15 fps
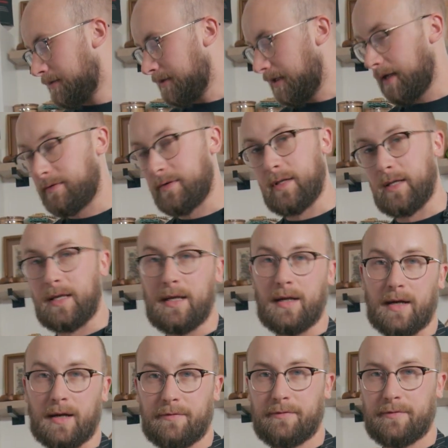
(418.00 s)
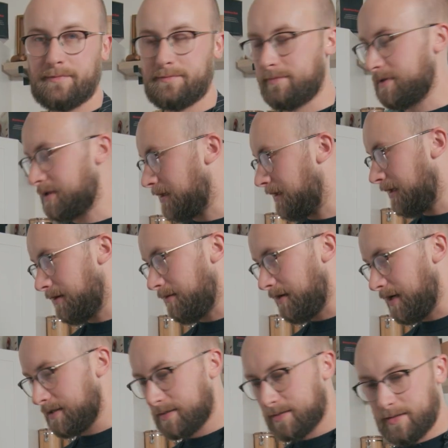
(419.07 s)
I turned the heat off. I'm just gonna let it
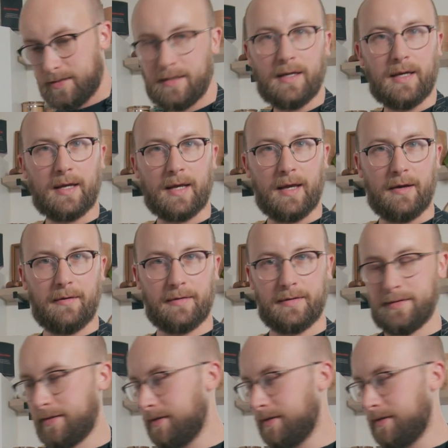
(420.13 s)
rest, hang out,